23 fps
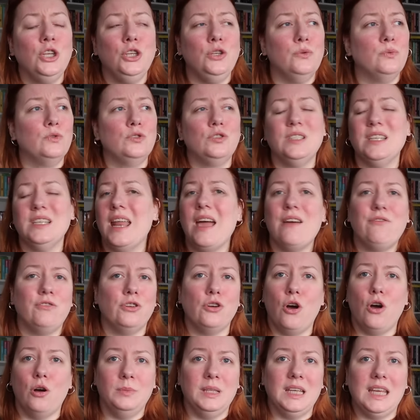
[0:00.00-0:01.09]
you would never
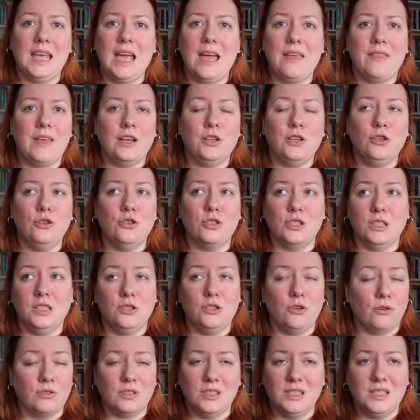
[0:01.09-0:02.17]
normally get that. Usually
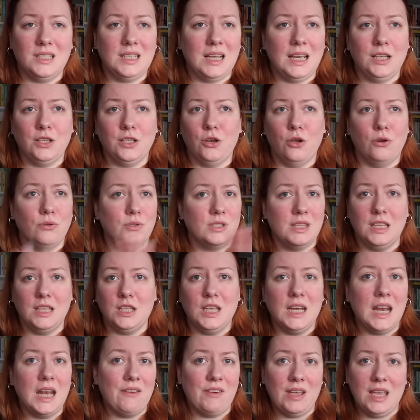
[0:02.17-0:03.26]
doctors diagnose and then
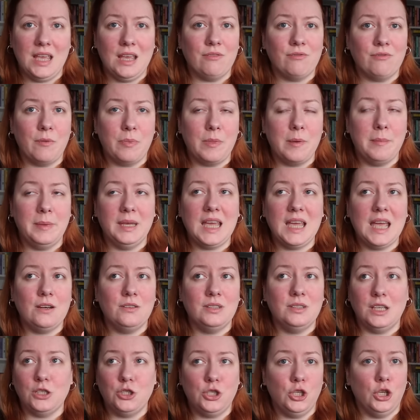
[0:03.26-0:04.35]
you never hear from them again
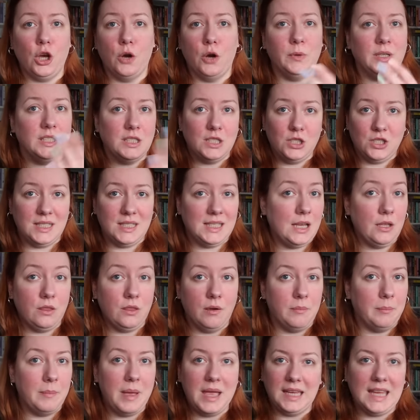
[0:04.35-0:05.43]
unless you go in to see
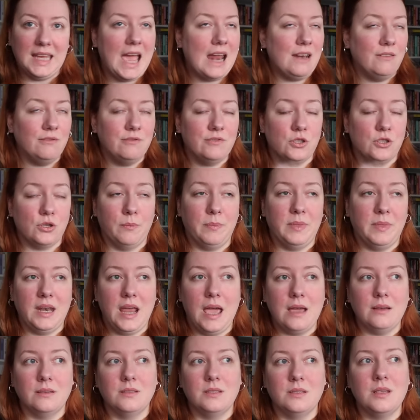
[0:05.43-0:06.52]
them again for something
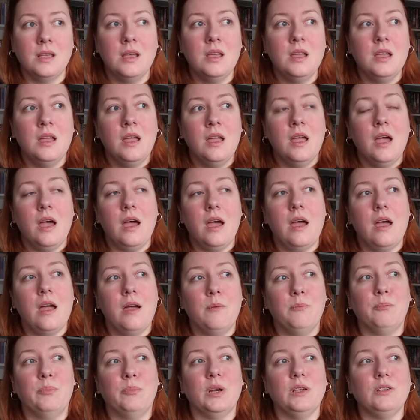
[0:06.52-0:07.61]
else
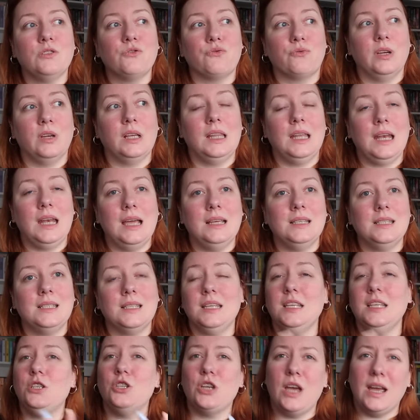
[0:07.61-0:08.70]
um, but it's really nice
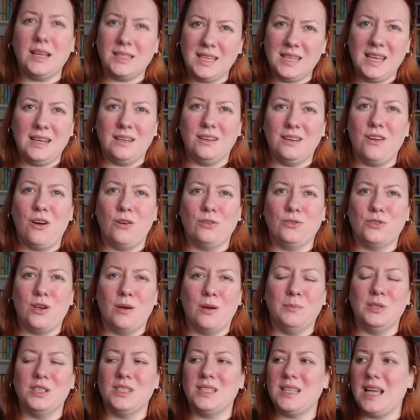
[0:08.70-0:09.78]
that he checked in on
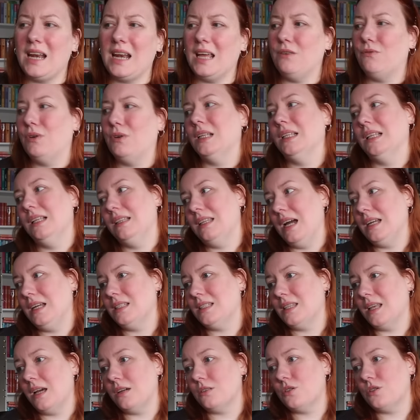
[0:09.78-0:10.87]
Thomas and I really
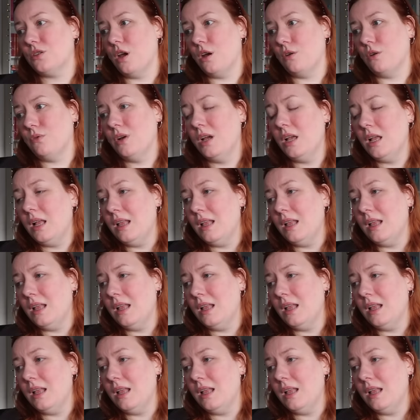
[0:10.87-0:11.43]
liked that. So